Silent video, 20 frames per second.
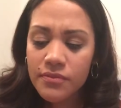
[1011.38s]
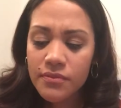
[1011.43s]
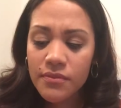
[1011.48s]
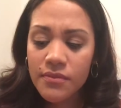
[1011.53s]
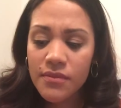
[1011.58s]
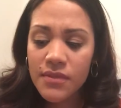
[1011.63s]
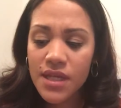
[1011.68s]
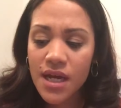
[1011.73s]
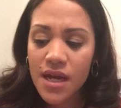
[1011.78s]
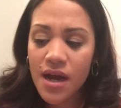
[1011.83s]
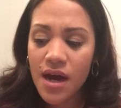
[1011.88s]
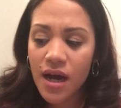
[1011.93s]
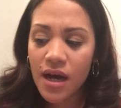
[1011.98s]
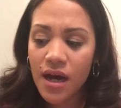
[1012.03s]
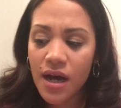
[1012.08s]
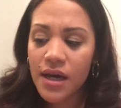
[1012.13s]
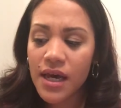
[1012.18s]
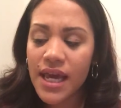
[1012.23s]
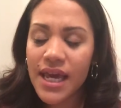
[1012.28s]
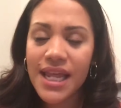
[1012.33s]

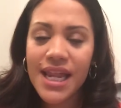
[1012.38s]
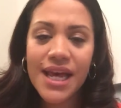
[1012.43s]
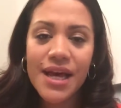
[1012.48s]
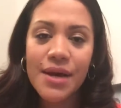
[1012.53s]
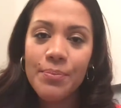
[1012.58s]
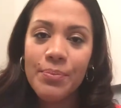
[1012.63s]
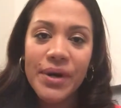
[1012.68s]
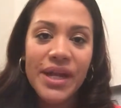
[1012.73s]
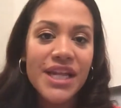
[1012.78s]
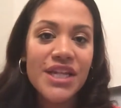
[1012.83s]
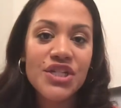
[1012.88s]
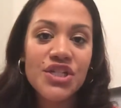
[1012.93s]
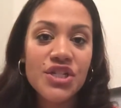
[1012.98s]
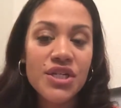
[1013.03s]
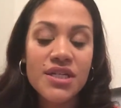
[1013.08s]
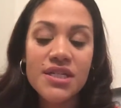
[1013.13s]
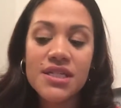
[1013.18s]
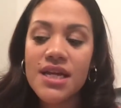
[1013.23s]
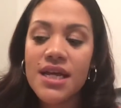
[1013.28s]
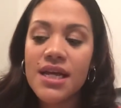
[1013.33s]
But it's
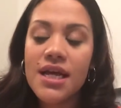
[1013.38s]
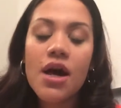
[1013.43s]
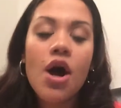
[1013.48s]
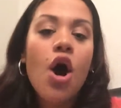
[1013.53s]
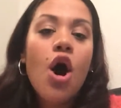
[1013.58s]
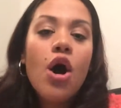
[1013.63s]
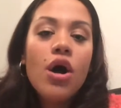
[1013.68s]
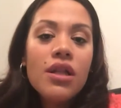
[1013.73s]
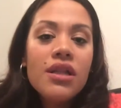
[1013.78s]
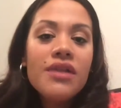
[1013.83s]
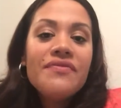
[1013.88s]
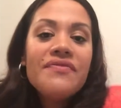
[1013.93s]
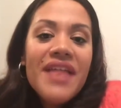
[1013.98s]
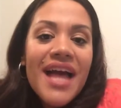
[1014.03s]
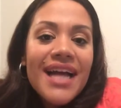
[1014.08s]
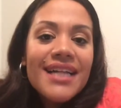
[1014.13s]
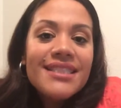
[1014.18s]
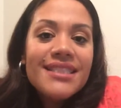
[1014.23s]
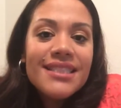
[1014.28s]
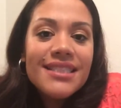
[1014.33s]
just all of that
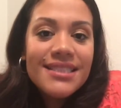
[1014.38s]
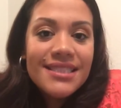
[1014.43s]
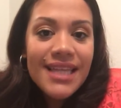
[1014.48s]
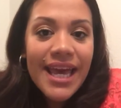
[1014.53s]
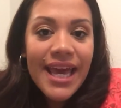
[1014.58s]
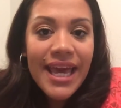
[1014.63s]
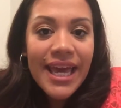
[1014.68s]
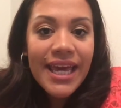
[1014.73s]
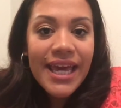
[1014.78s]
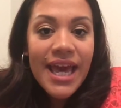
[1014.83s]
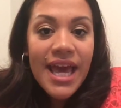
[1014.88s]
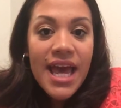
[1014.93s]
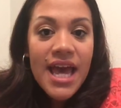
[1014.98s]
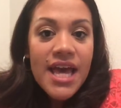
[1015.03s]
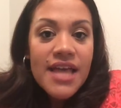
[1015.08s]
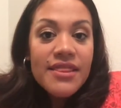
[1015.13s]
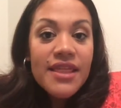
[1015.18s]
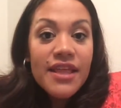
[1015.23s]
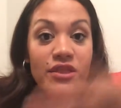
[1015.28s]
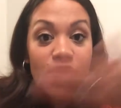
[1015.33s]
to say
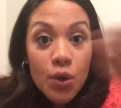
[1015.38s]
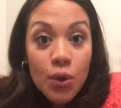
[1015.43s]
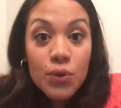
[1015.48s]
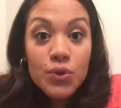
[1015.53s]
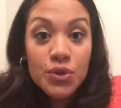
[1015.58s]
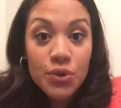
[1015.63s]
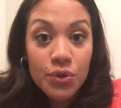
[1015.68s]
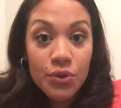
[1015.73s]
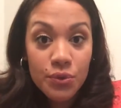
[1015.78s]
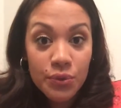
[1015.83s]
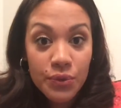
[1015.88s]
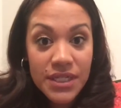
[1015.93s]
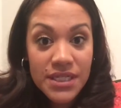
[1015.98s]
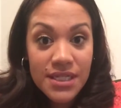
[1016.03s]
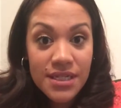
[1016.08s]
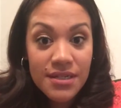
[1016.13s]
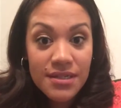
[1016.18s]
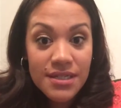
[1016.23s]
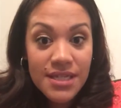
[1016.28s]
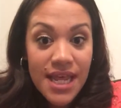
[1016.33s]
that those are the
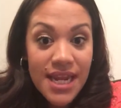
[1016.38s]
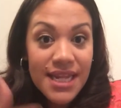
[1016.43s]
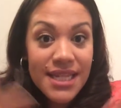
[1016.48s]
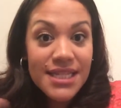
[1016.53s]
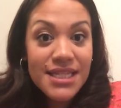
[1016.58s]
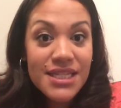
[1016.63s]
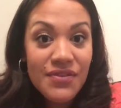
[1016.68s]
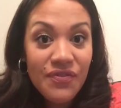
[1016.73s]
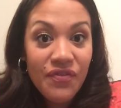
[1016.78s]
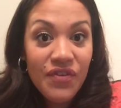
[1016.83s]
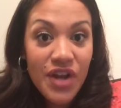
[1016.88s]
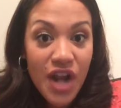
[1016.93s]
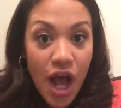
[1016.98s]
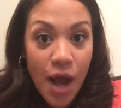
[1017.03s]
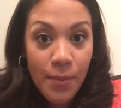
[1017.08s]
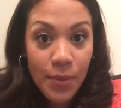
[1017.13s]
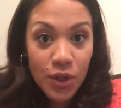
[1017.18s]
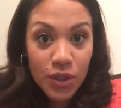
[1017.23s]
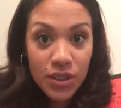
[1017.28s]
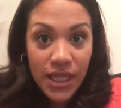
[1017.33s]
reasons that it's
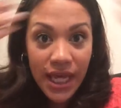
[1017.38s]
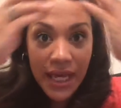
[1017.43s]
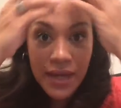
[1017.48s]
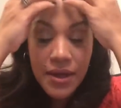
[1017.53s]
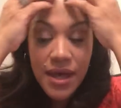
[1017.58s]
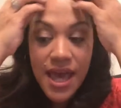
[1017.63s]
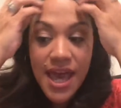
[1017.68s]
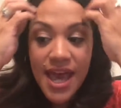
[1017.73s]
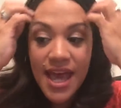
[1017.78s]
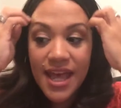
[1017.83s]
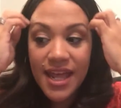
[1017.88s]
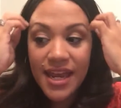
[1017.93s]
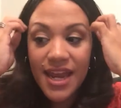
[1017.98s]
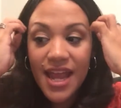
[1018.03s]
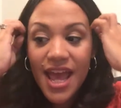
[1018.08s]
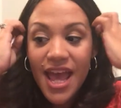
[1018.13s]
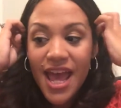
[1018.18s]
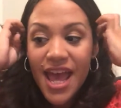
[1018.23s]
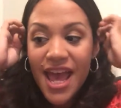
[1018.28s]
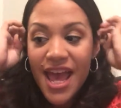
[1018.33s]
phenomenal. And
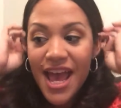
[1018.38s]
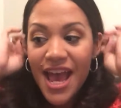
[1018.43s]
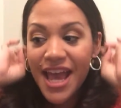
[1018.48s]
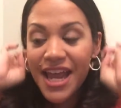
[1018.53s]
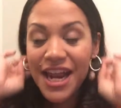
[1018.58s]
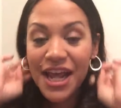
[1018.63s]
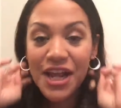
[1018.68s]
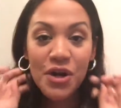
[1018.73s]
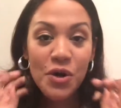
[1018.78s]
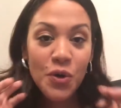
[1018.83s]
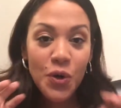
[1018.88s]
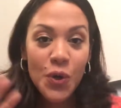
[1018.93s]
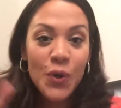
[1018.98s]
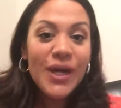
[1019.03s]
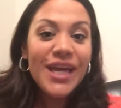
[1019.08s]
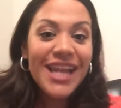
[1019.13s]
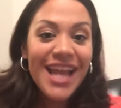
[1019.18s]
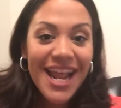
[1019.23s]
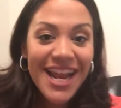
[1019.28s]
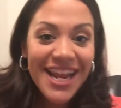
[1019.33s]
I don't quit
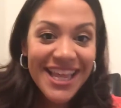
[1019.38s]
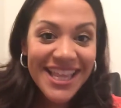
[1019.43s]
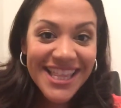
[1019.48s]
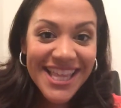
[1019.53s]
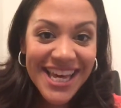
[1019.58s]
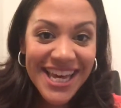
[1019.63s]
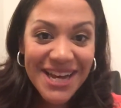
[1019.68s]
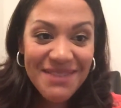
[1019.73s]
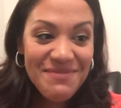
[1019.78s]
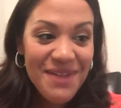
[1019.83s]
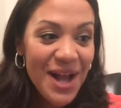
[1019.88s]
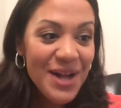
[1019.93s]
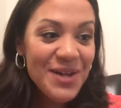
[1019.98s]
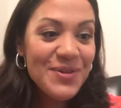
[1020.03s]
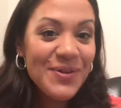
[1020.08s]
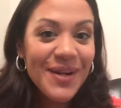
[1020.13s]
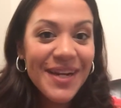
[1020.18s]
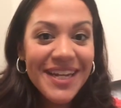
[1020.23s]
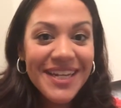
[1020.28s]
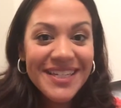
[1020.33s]
anything. I'm not
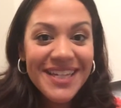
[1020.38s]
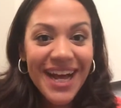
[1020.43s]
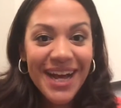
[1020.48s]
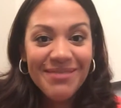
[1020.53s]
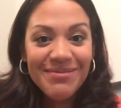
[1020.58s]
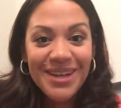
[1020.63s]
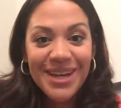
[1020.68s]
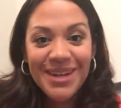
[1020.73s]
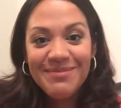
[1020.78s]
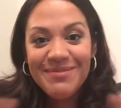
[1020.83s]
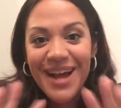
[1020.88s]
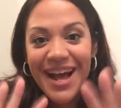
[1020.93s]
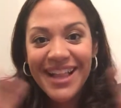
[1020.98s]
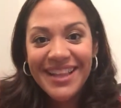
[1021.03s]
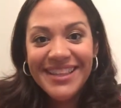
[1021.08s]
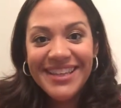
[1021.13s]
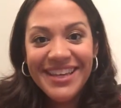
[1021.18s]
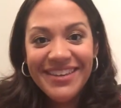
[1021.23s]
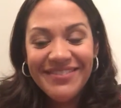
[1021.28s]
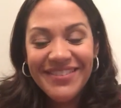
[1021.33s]
quitting LimeLight. I'm not
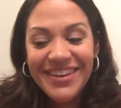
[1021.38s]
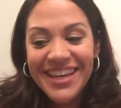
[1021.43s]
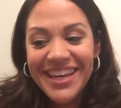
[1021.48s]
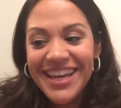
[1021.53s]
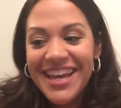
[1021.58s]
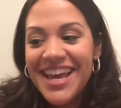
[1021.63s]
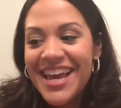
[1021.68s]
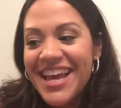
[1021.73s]
leaving.